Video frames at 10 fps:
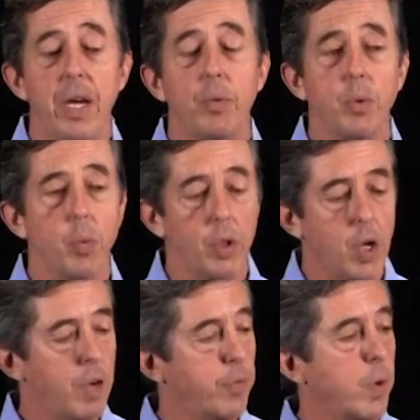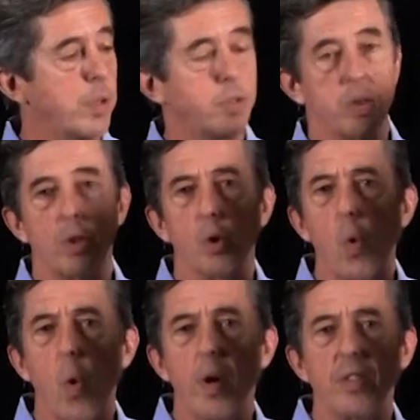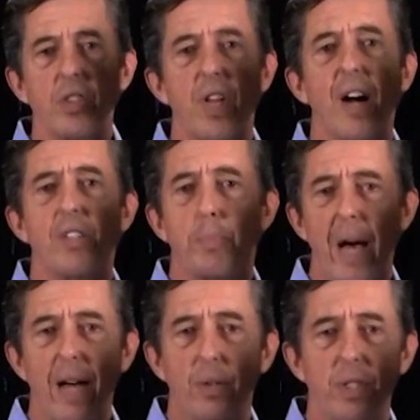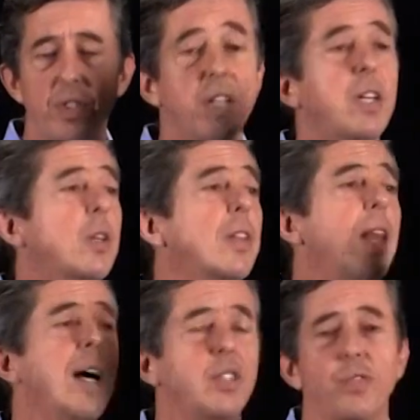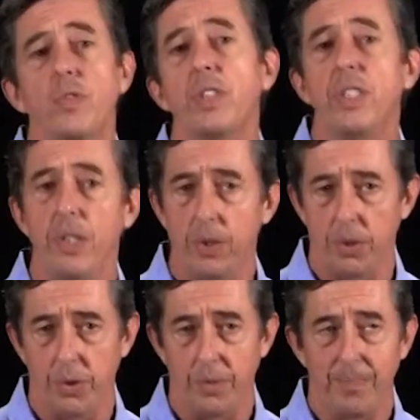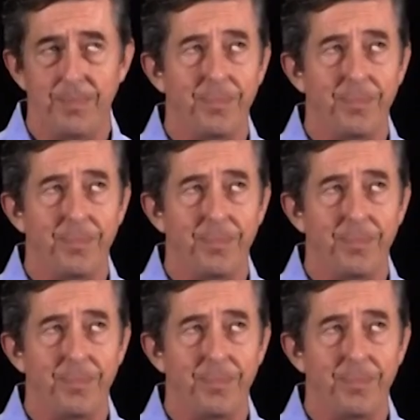and it would work off one of those little coin-sized batteries, and it could last for years.